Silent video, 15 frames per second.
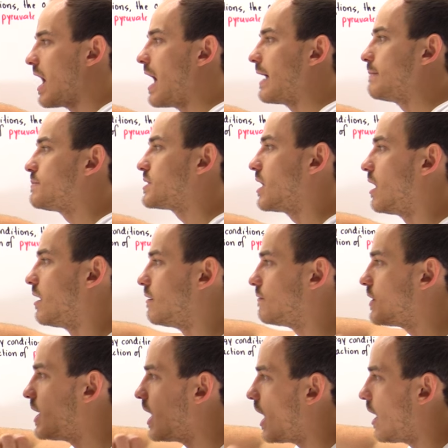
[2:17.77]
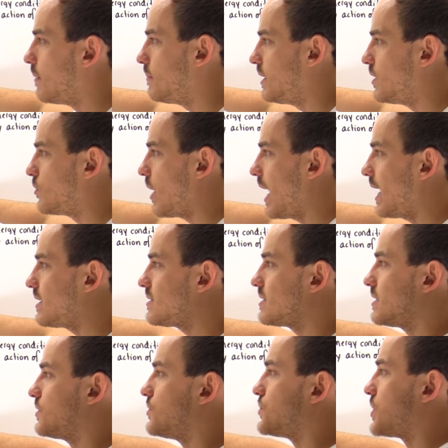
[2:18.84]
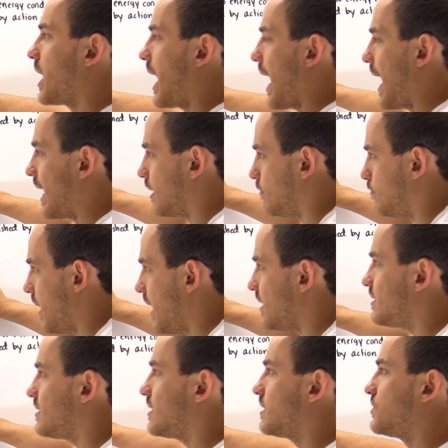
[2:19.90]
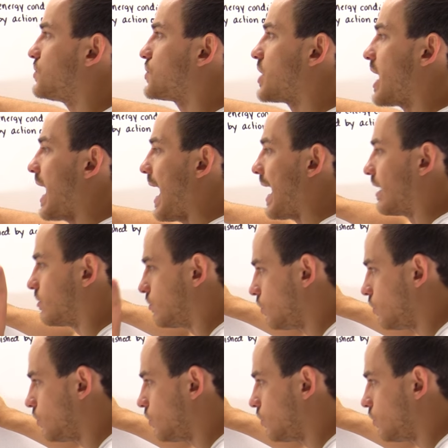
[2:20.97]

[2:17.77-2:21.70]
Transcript: types of amino acids and bases and